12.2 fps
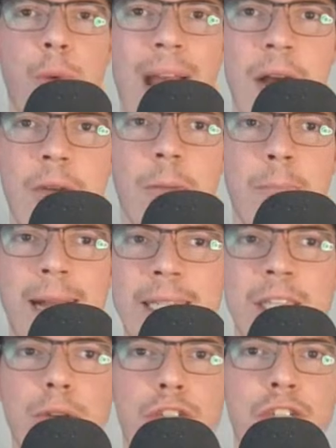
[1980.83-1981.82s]
around on
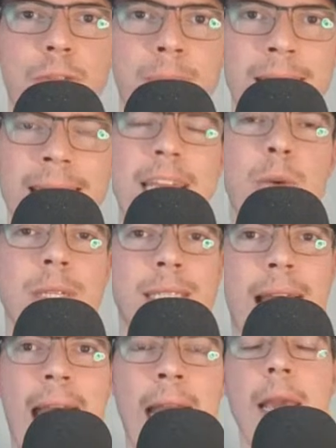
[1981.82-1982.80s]
Mets social media
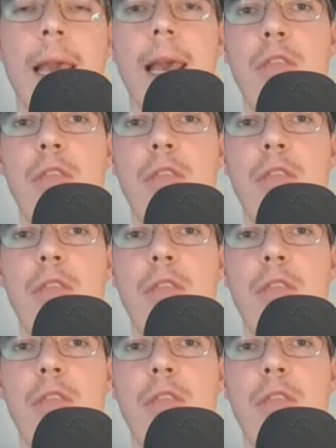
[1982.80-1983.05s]
was that